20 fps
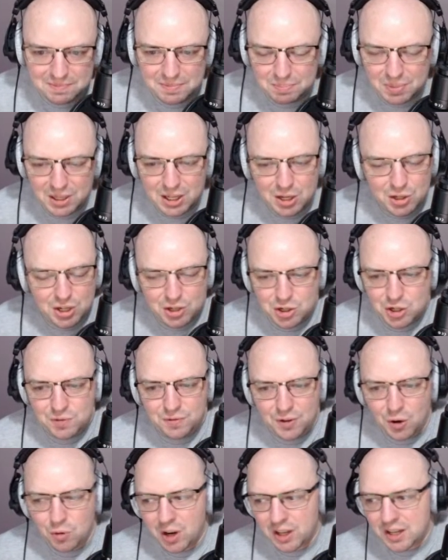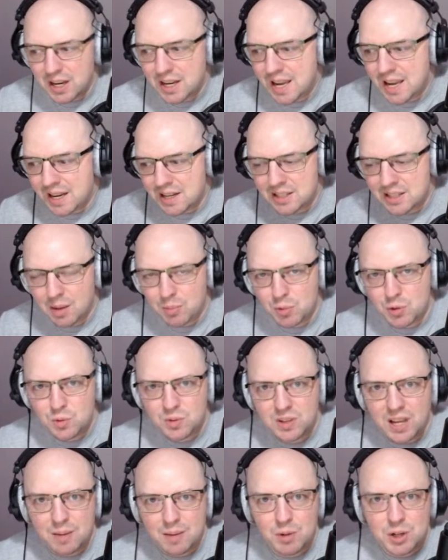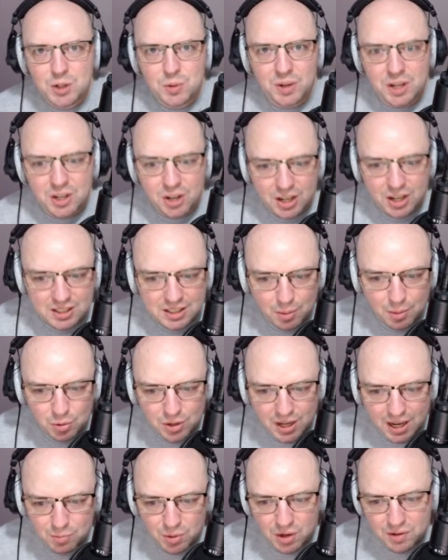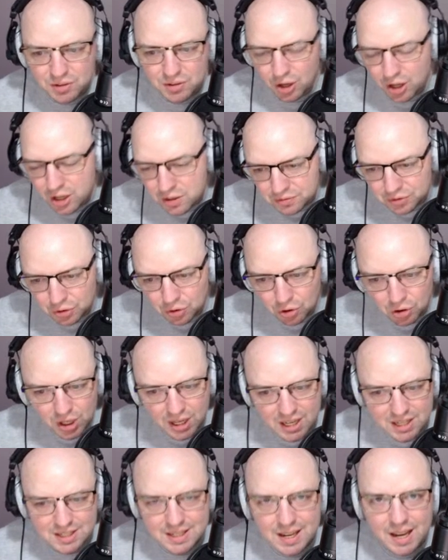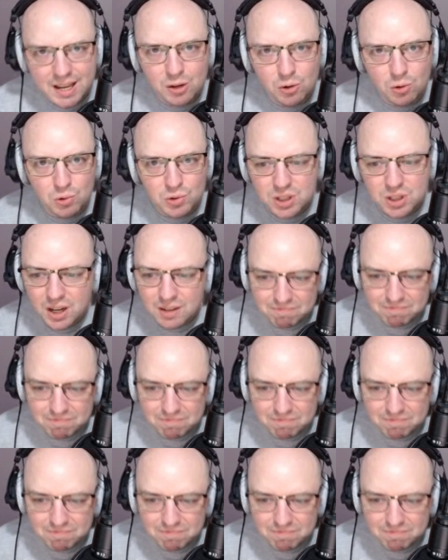Because I just felt like, again, double game week 29, double game week 34, he's nailed,